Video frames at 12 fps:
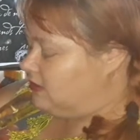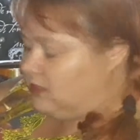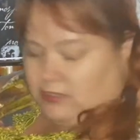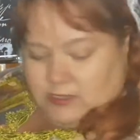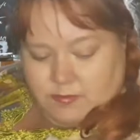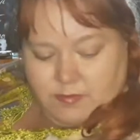
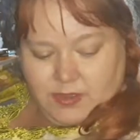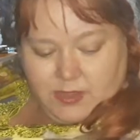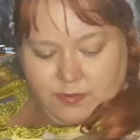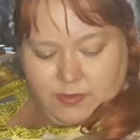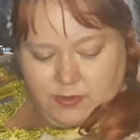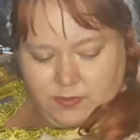maybe,
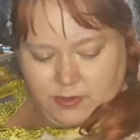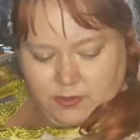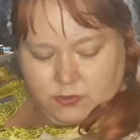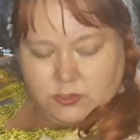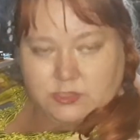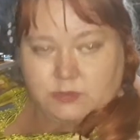
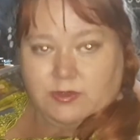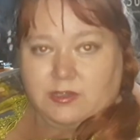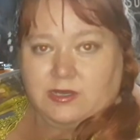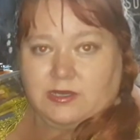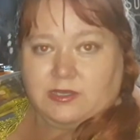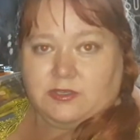because we're going to
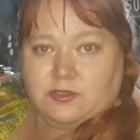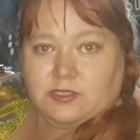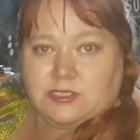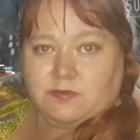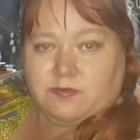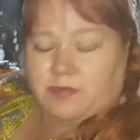do some
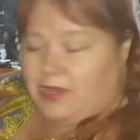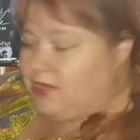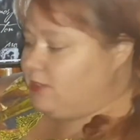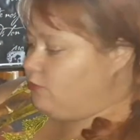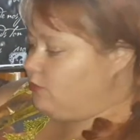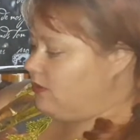palette
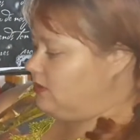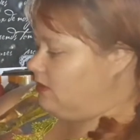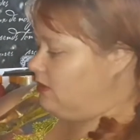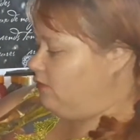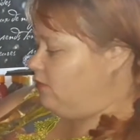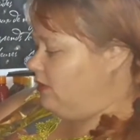work in our
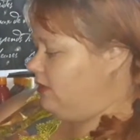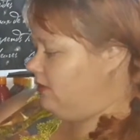work,